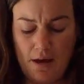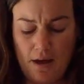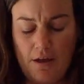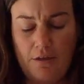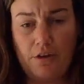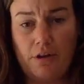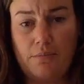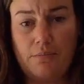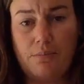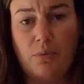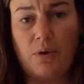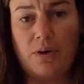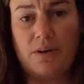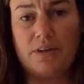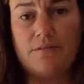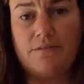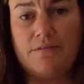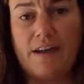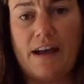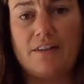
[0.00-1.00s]
Other
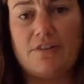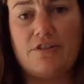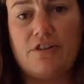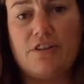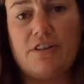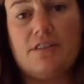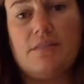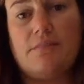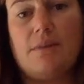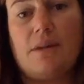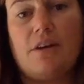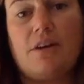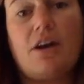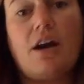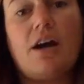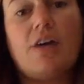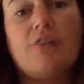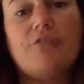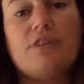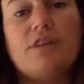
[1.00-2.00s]
important factor is the
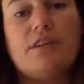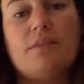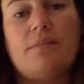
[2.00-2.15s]
mitochondria.